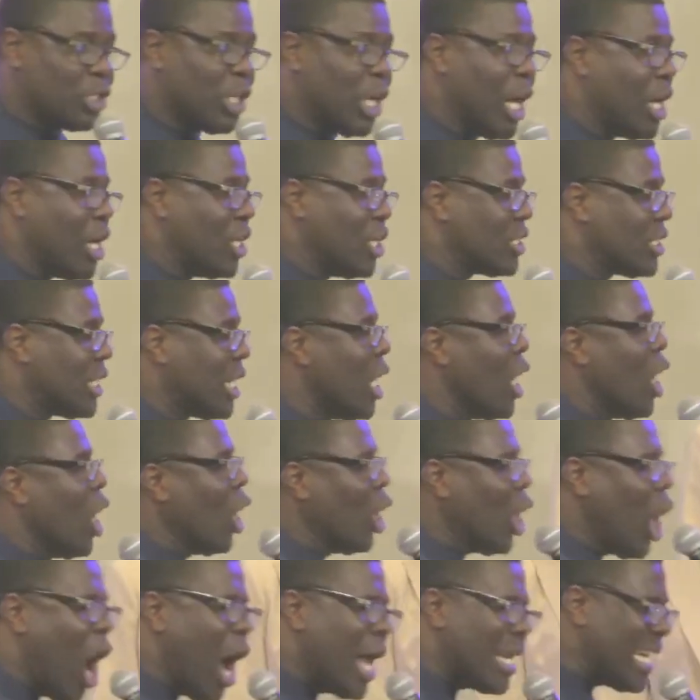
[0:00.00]
of your
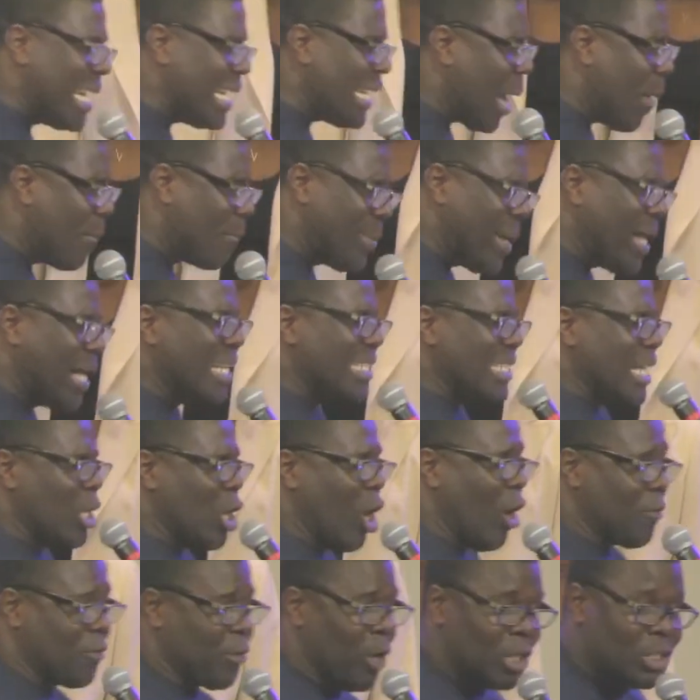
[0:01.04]
church. Lord, in
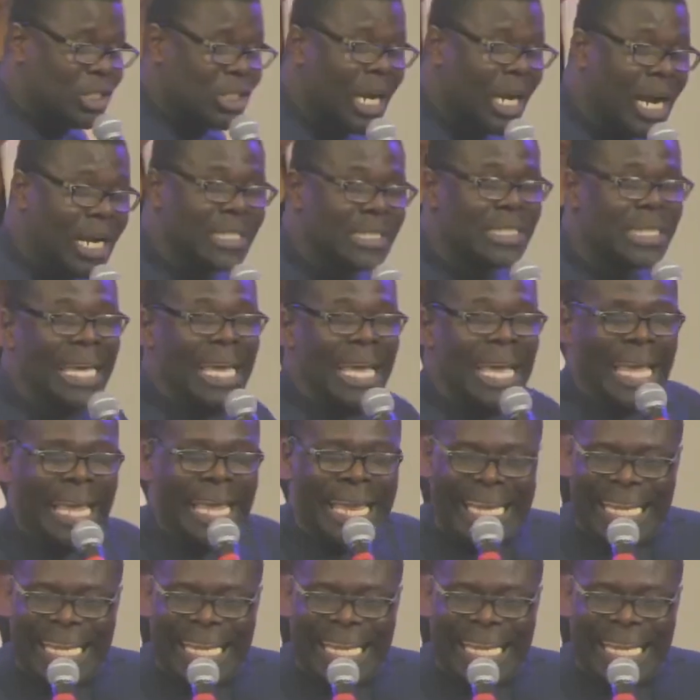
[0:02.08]
the building of your church.